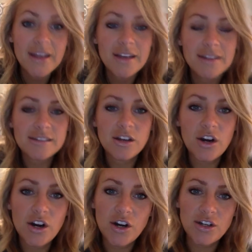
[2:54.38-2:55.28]
it doesn't
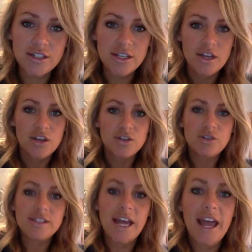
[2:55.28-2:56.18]
hurt
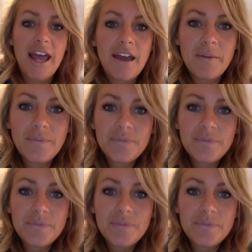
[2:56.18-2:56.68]
to say, hey,